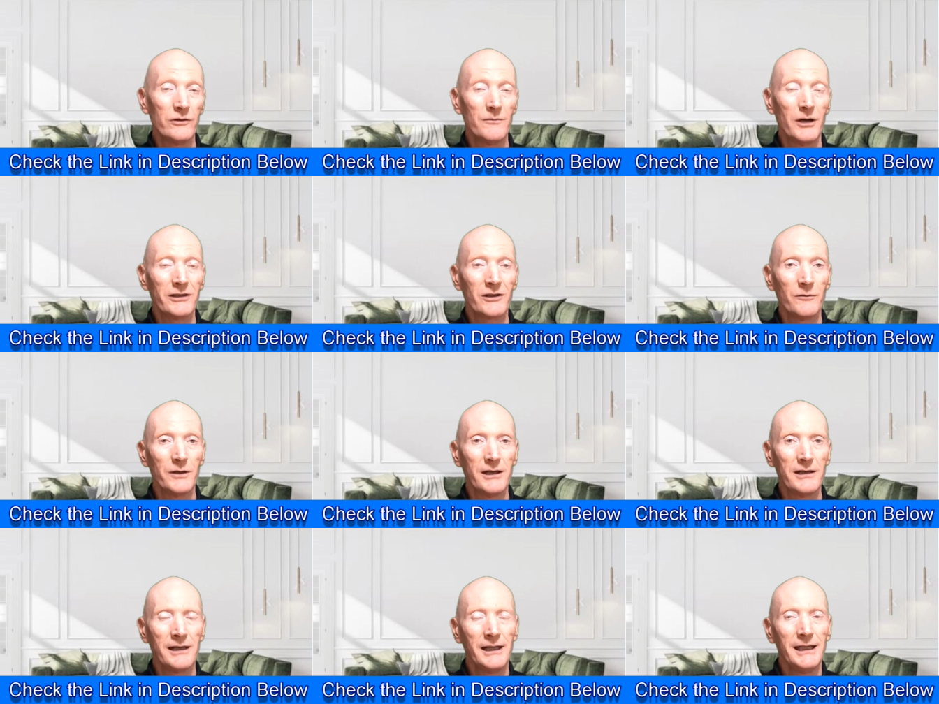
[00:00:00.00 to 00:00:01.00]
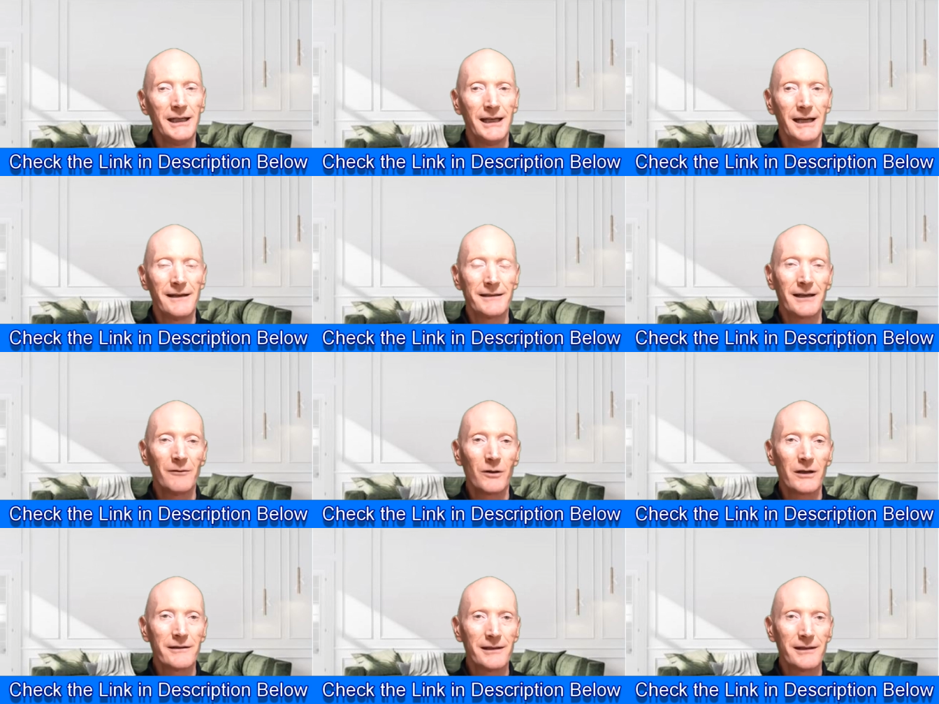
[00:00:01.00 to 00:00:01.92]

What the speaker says: You might go in and they say, well,